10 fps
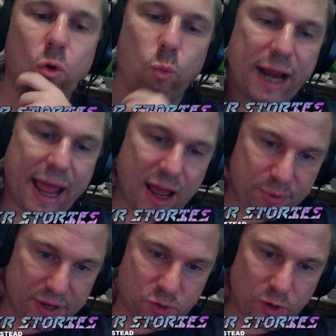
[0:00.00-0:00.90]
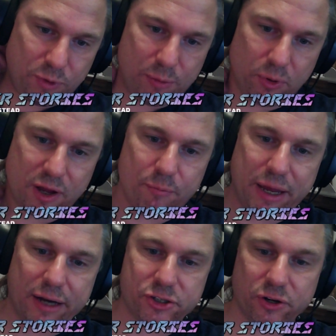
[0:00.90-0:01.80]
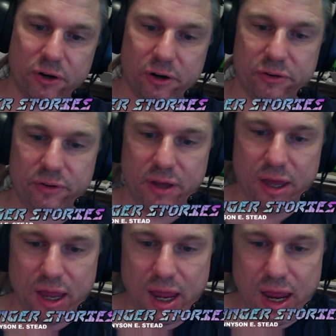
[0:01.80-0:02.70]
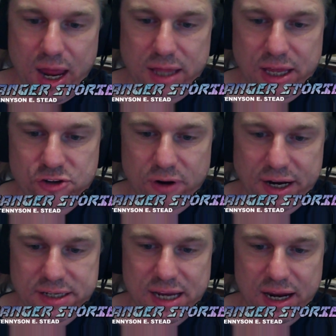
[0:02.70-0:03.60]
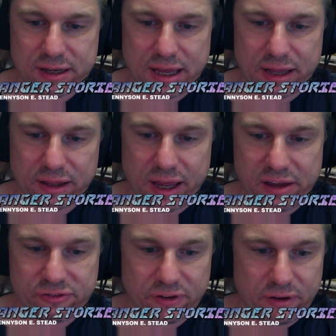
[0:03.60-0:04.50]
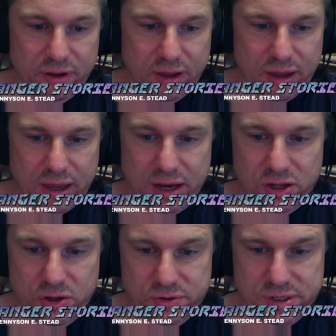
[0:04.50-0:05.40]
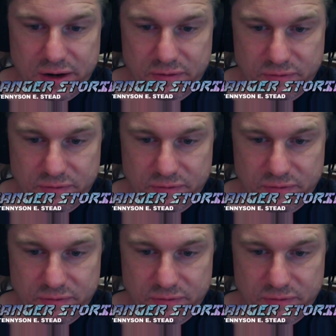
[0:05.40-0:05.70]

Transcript: What happens when people come back to Earth and they try to take that life and use it?